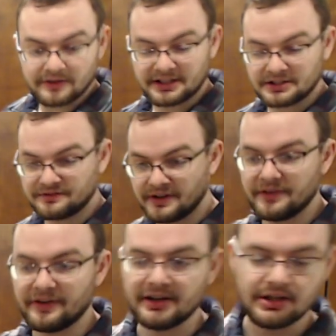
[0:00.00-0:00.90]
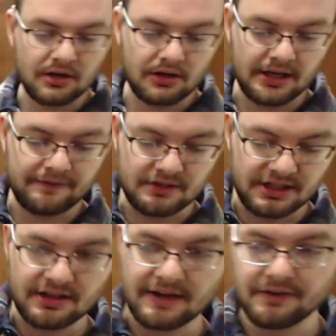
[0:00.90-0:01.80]
Like it's very, very low if you
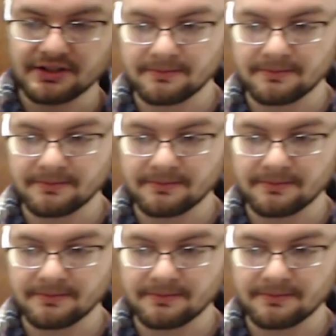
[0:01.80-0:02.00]
need that for some